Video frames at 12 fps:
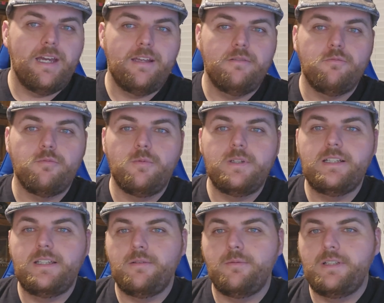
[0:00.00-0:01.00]
I
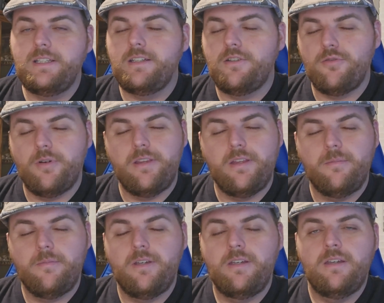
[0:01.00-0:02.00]
really enjoy them.